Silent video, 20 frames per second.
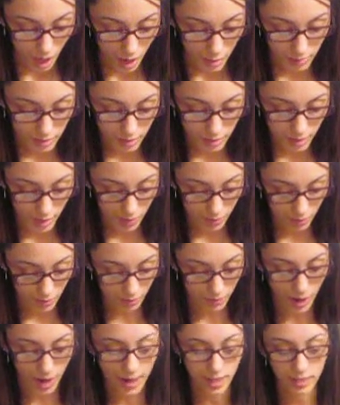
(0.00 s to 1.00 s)
supposed to give
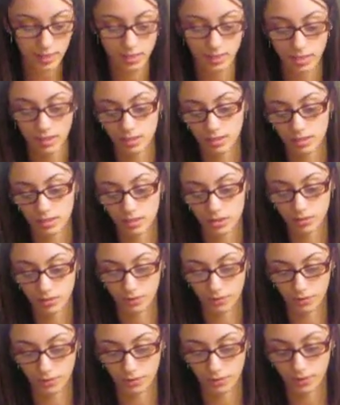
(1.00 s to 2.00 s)
advice
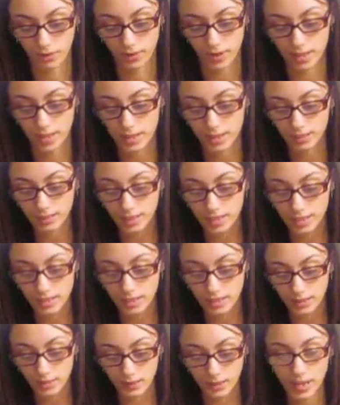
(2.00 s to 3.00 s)
in these
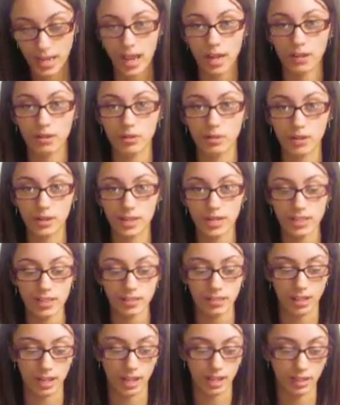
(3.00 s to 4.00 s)
different categories,
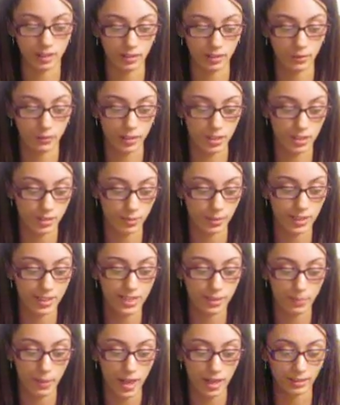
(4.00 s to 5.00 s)
and the first one is
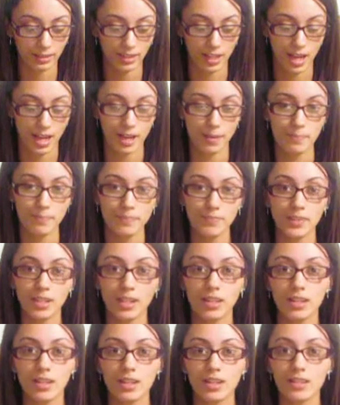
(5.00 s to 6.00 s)
bath time.
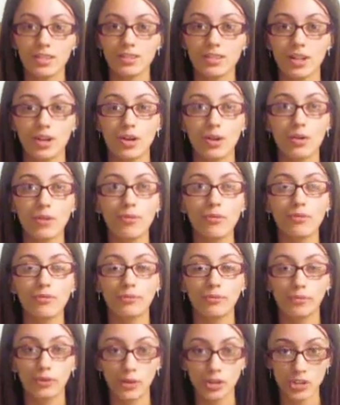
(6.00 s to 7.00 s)
So,
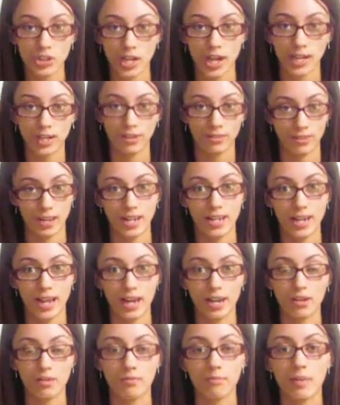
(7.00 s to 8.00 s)
for Jaden right
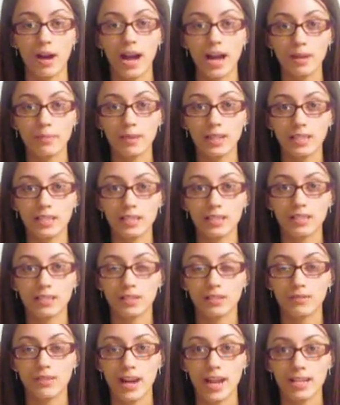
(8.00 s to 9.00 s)
now, my biggest
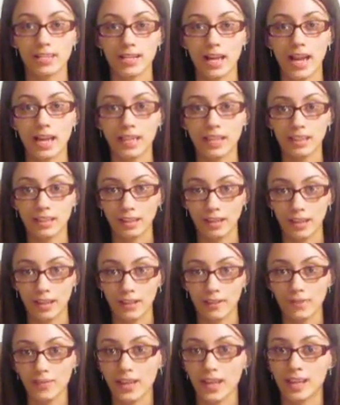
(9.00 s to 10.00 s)
advice I can
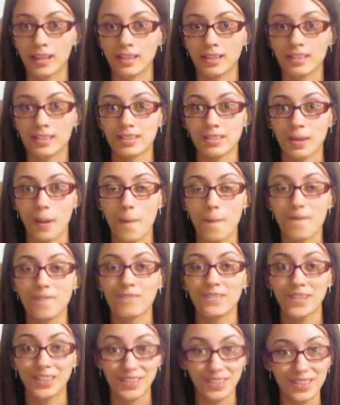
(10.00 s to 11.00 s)
give is
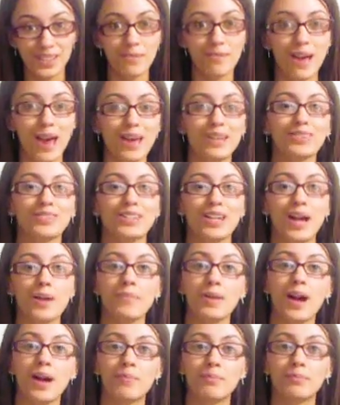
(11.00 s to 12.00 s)
fill the bathtub
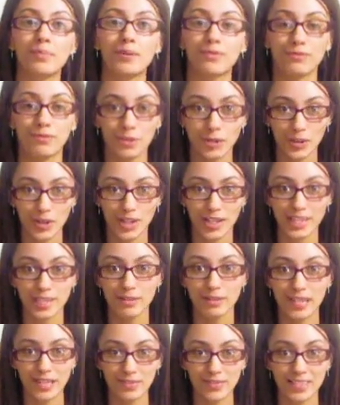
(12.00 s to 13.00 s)
up before you
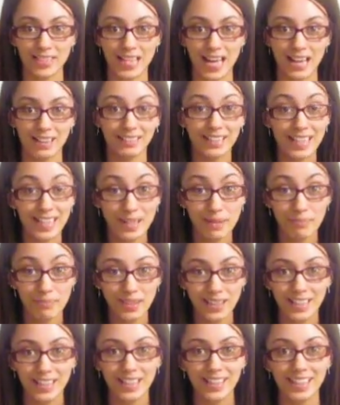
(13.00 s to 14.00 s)
even tell him
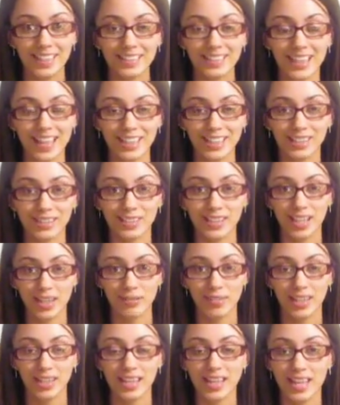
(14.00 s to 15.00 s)
that you're
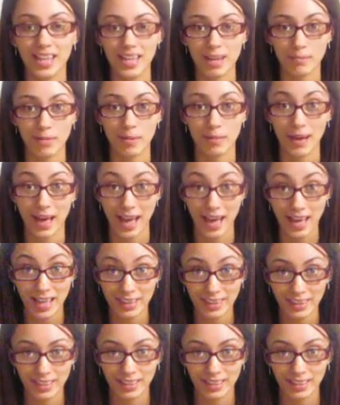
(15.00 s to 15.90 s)
giving him a bath.